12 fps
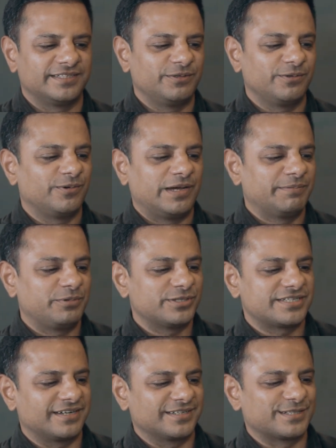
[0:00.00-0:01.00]
No, I'm not
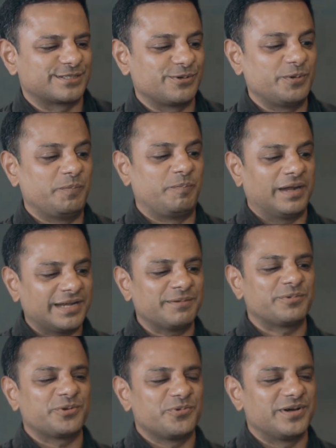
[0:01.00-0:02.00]
starting a school, but I'm
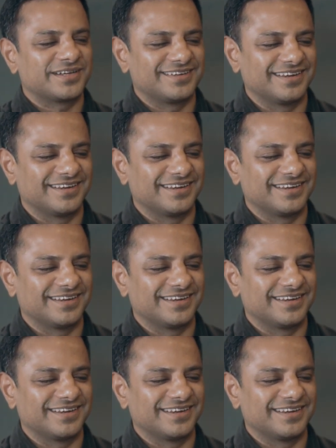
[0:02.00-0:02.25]
going to work in